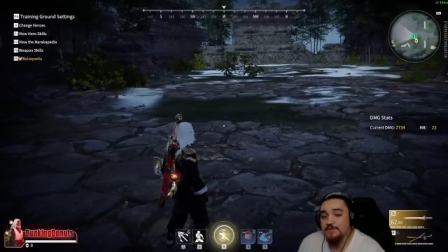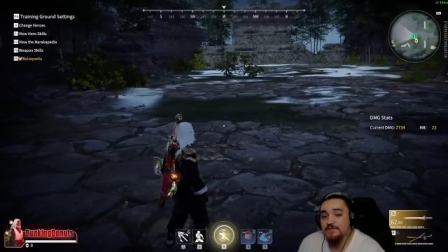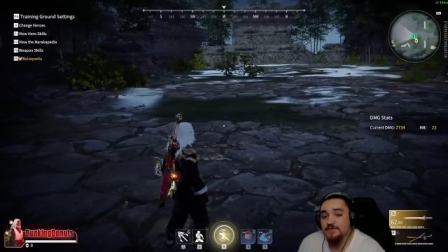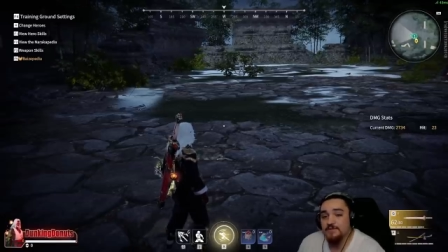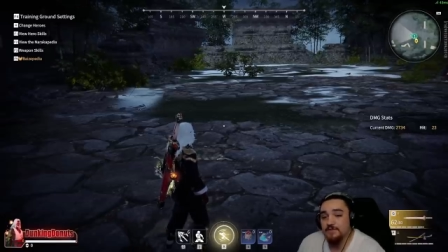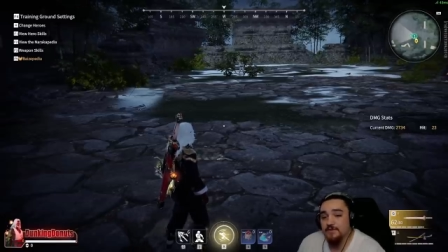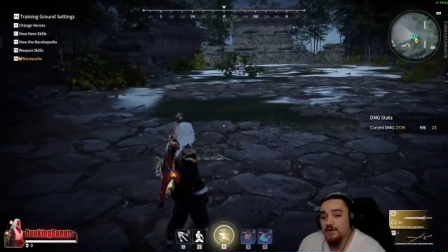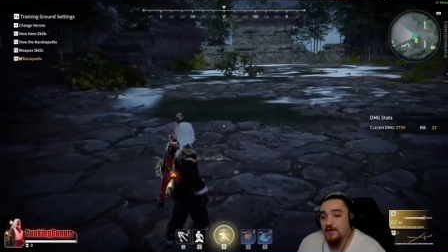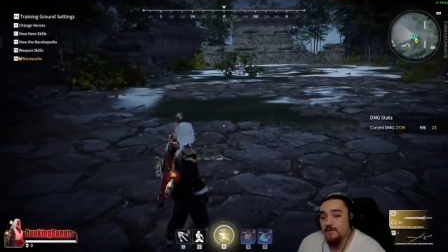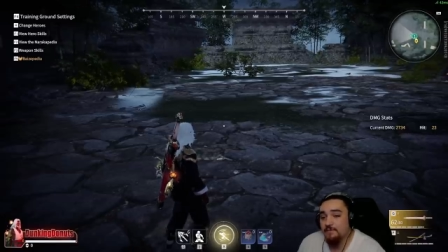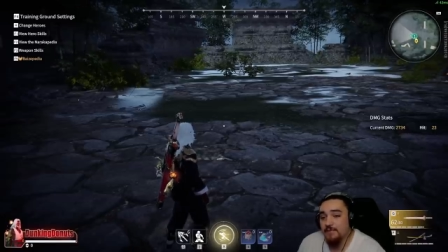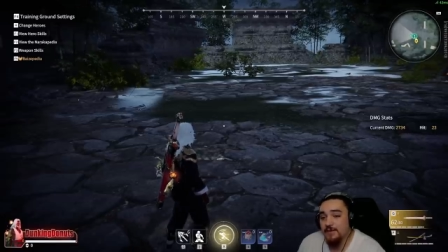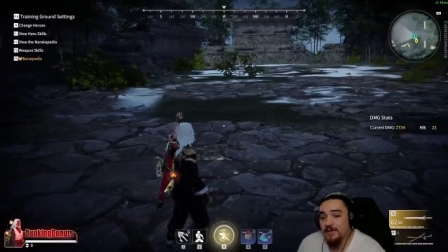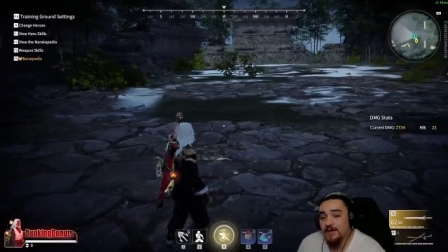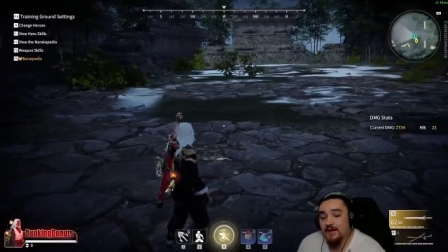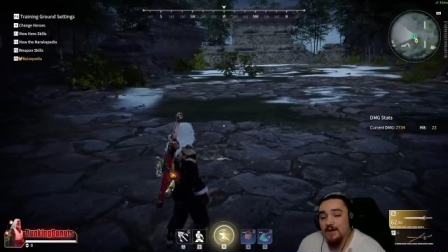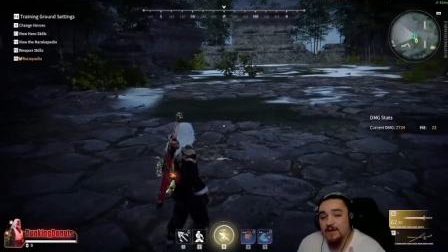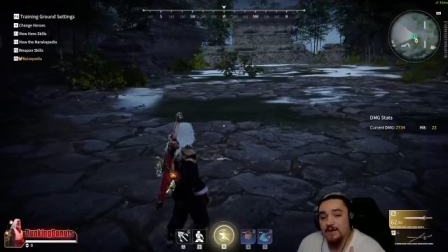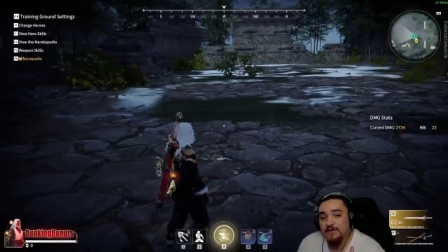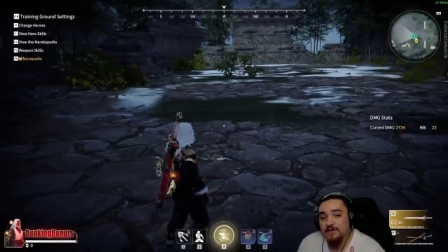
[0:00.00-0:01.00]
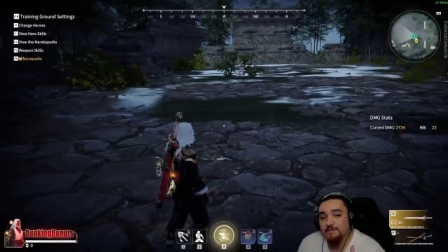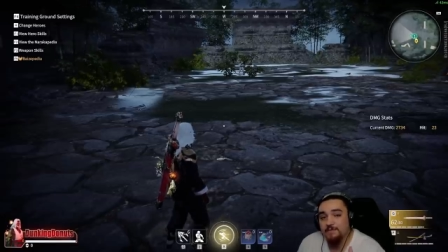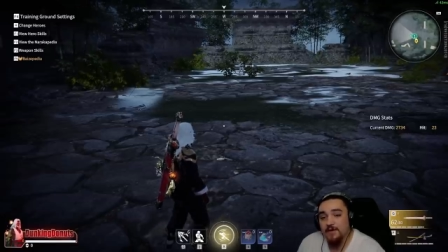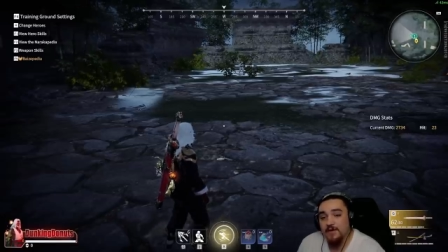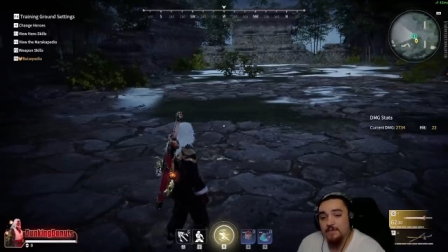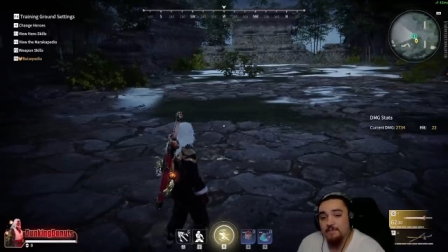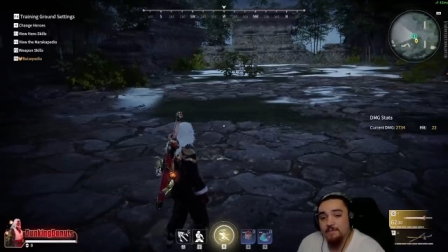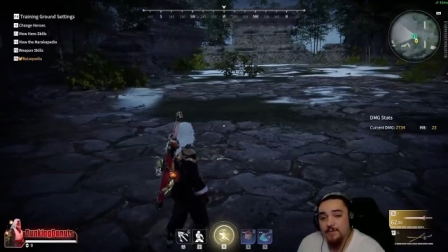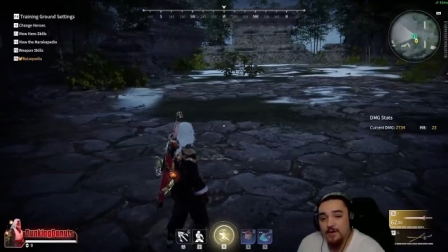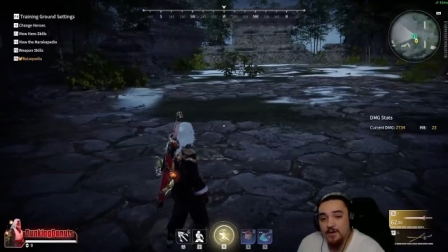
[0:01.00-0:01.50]
so it can't be clanked
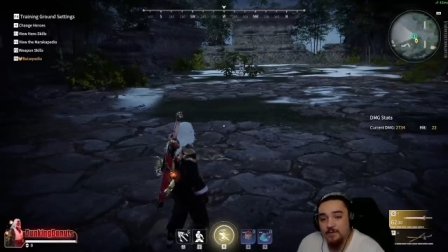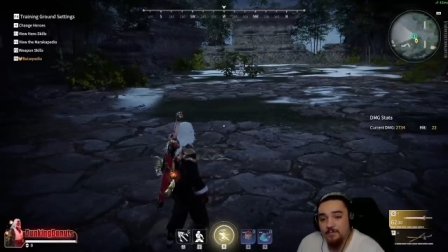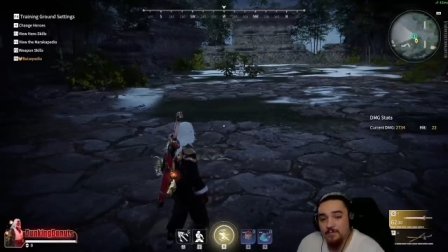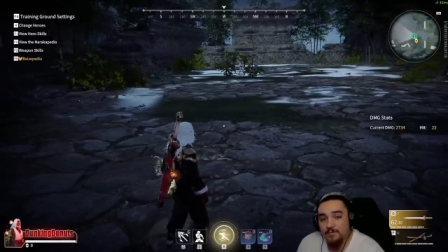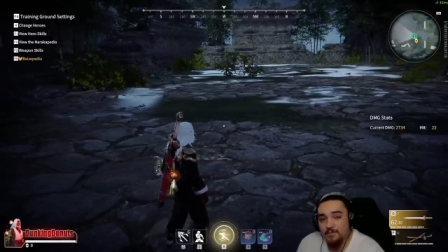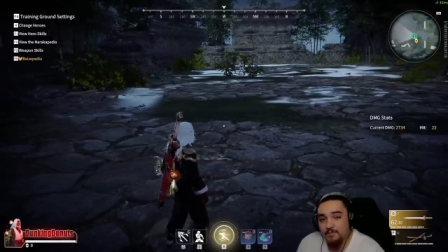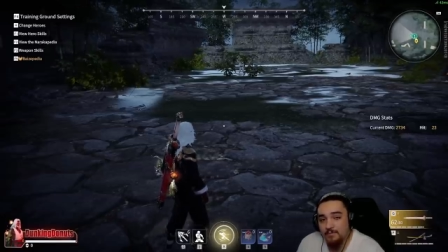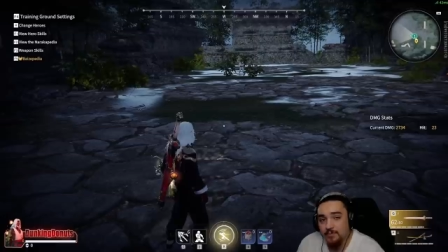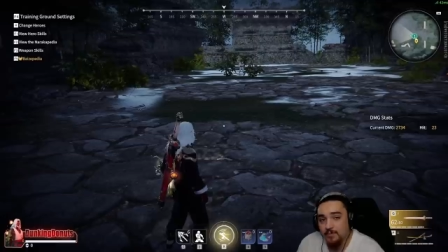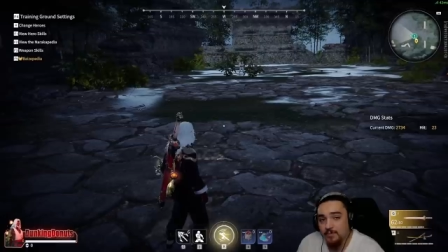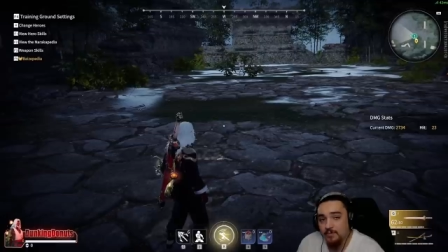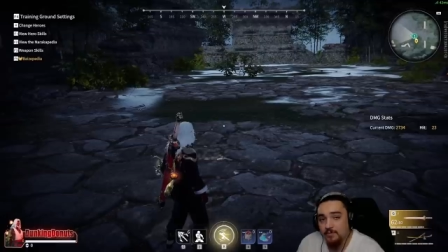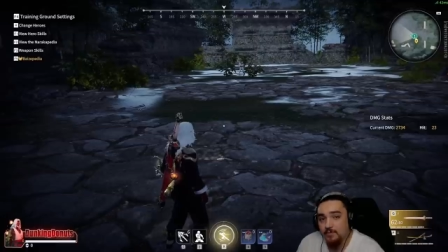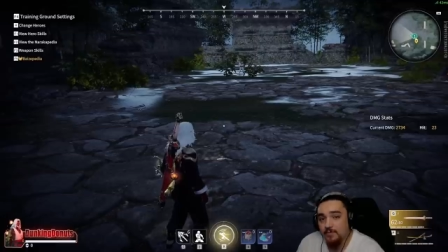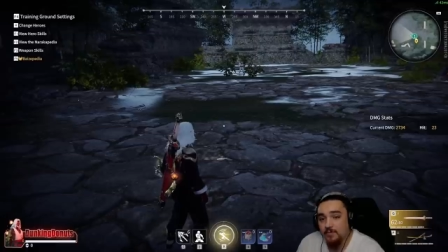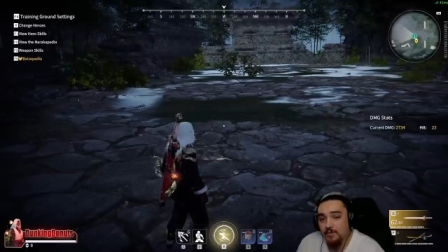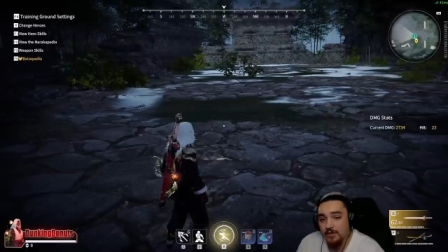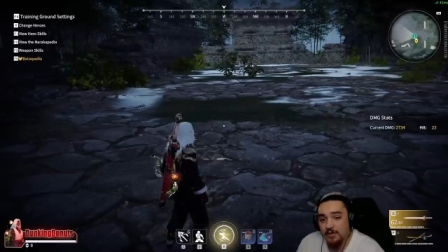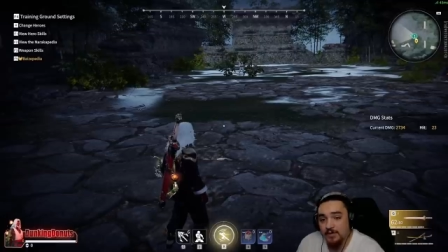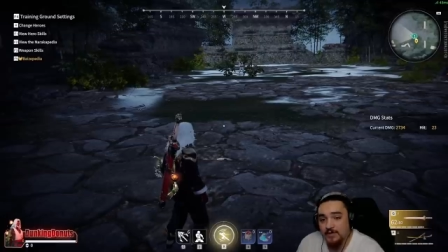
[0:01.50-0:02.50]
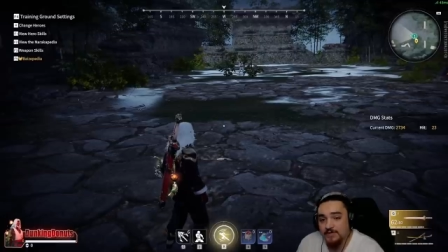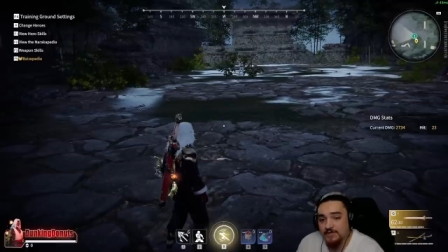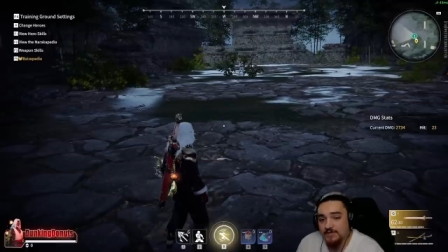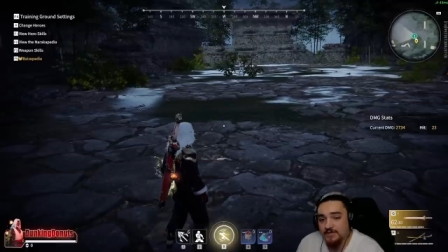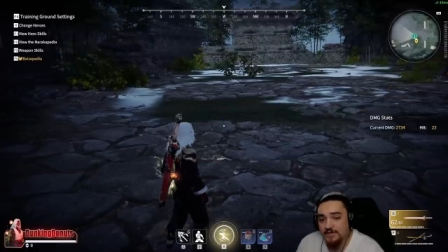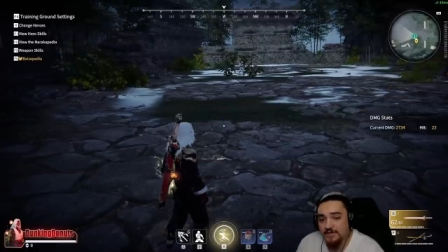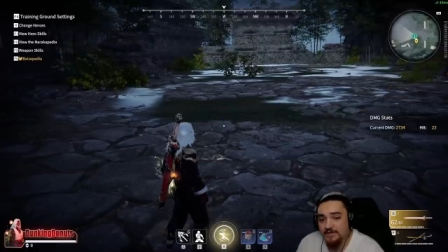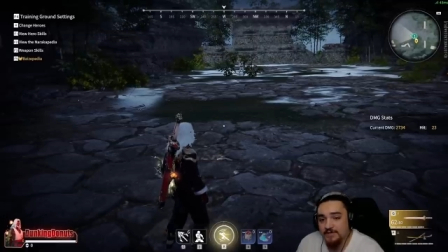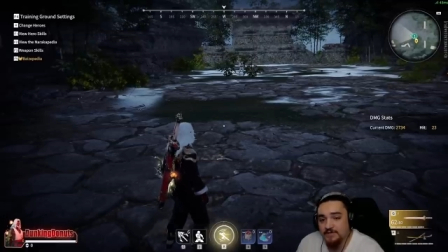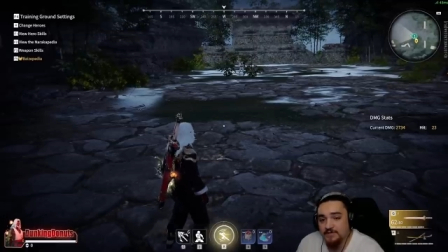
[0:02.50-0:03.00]
by purple, blue, or light
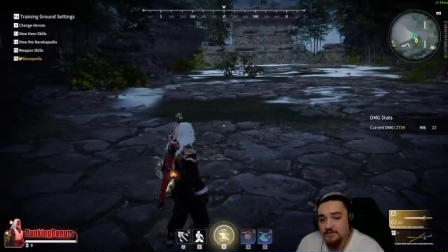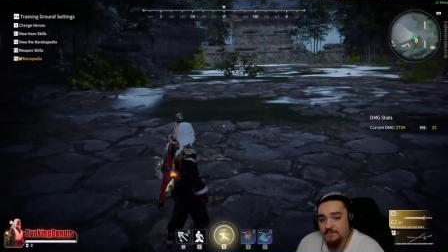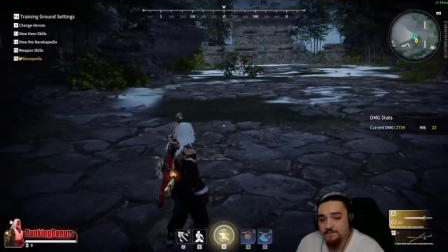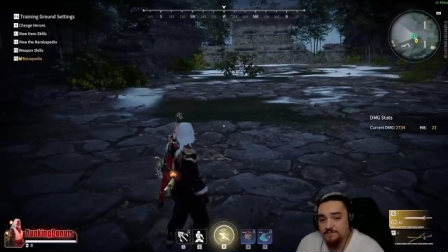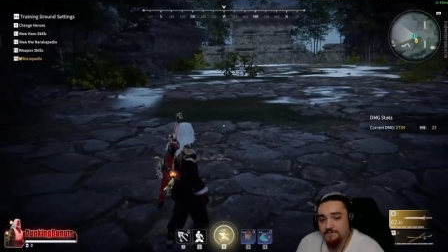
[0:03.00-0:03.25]
attacks.